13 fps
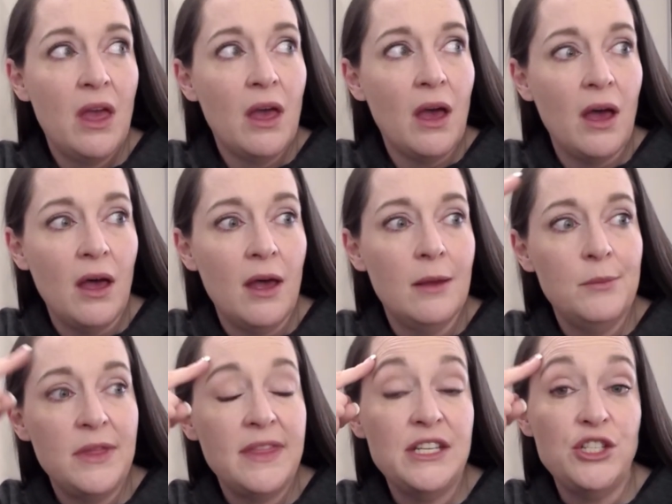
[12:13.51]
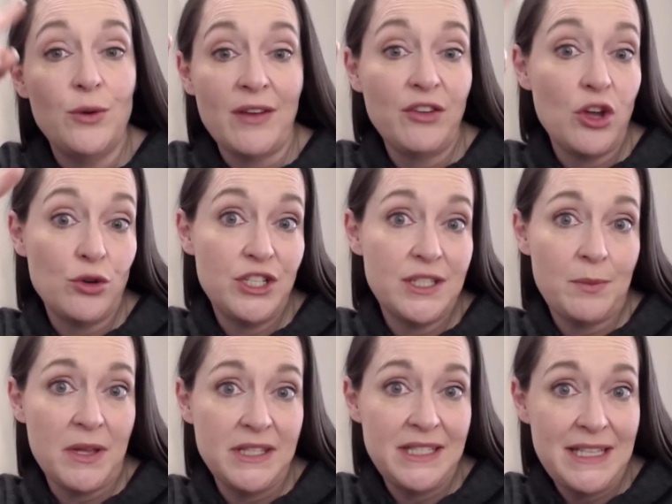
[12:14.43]
They do have coaches up
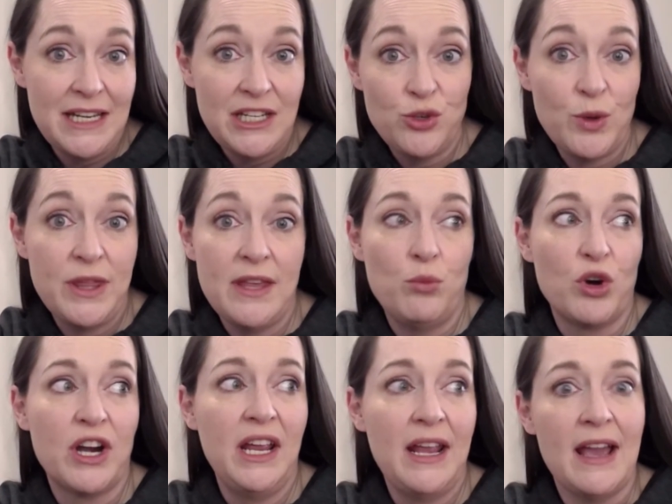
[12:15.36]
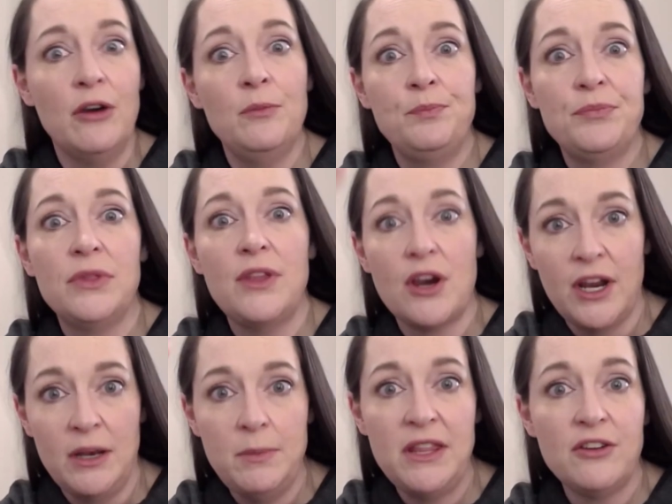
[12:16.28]
on stage with them working out. They're going to
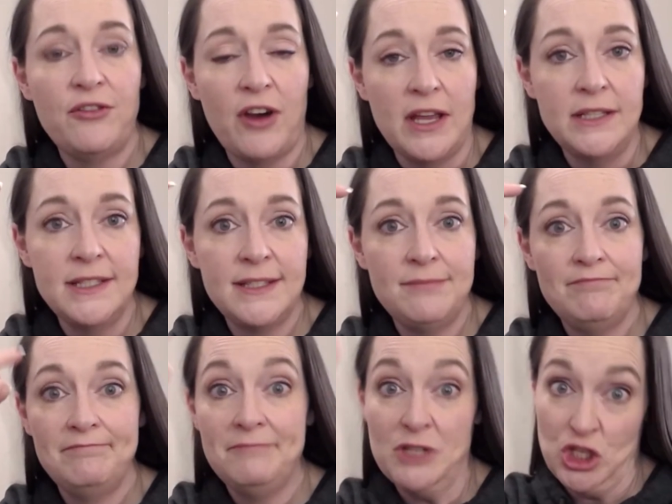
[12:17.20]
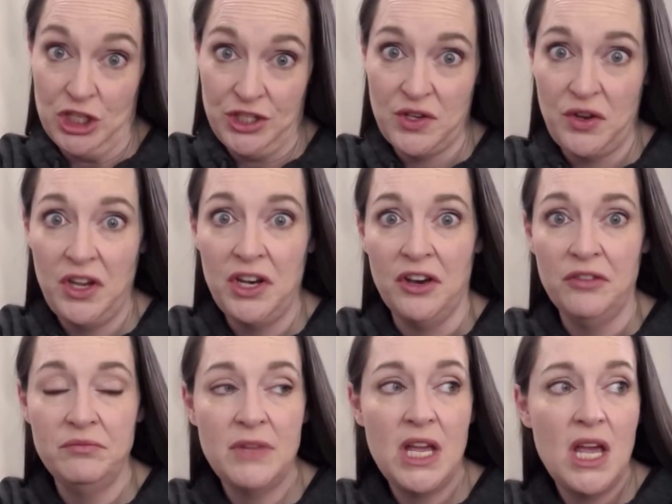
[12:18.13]
be their friends, just so you know.
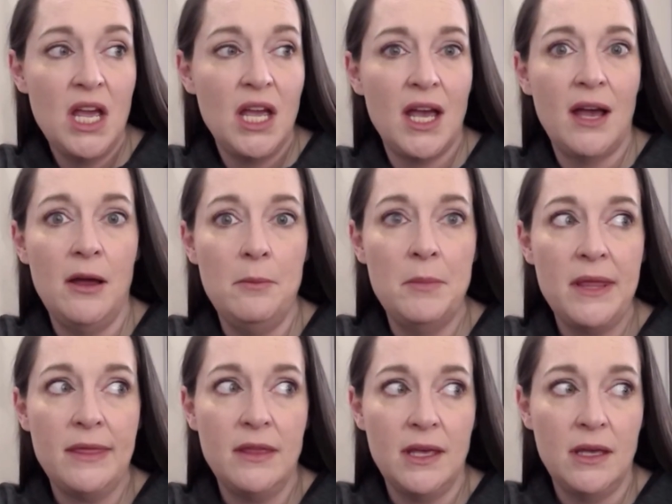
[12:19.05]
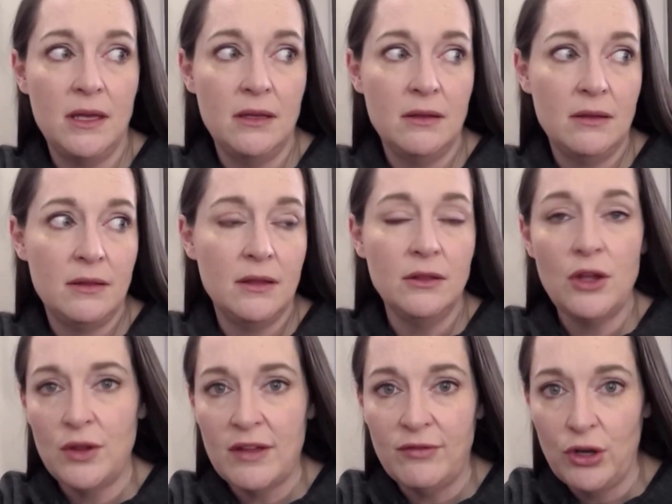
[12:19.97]
The
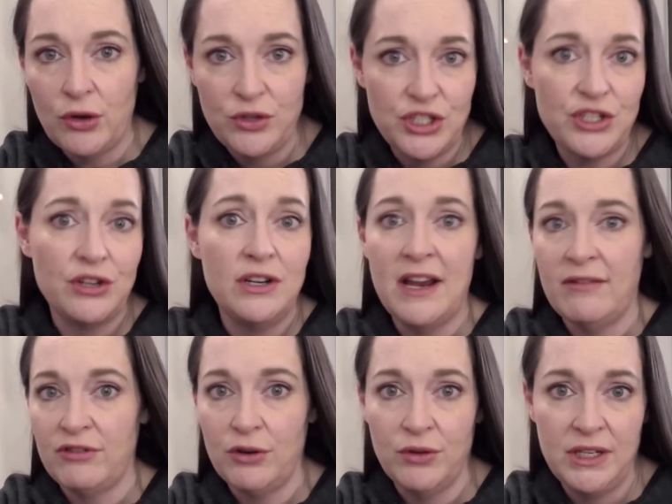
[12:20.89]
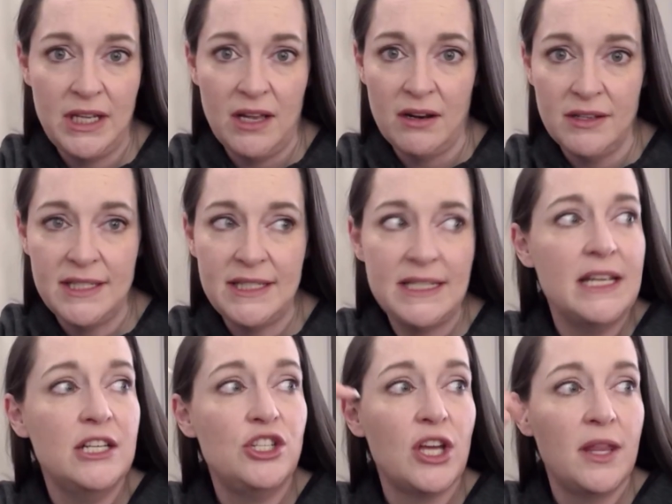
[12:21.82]
low-level coaches are never going to get on
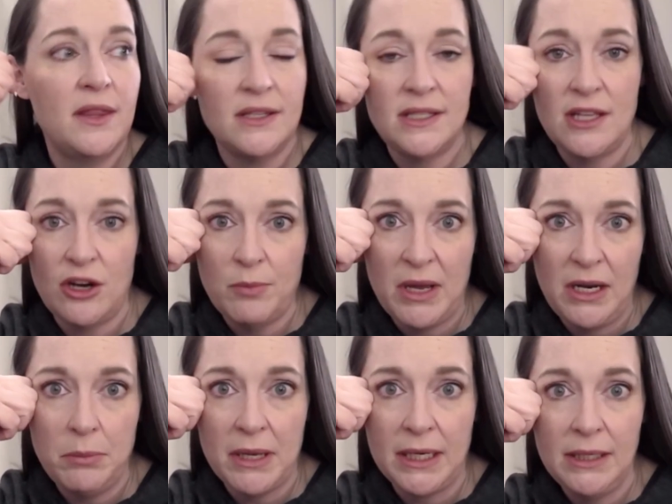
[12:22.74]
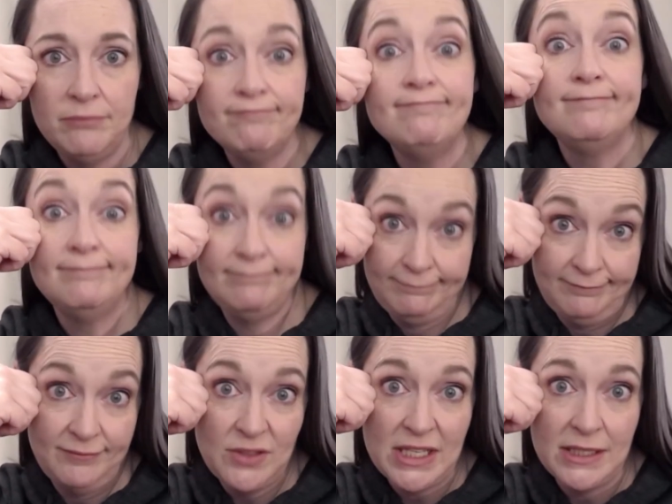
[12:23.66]
stage unless they're buddy-buddy.
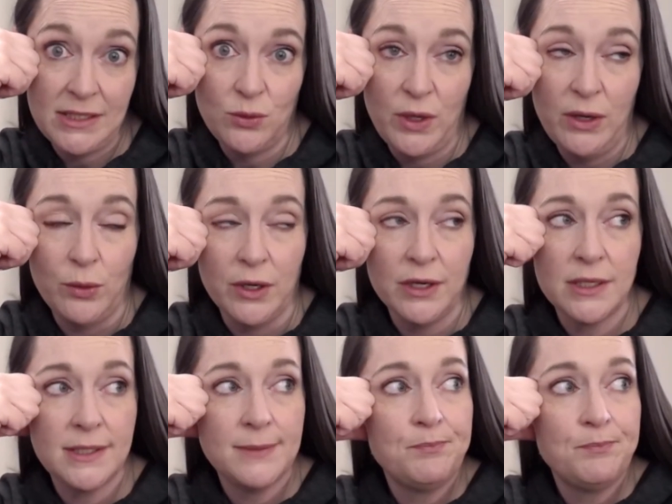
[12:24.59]
That's the way it works.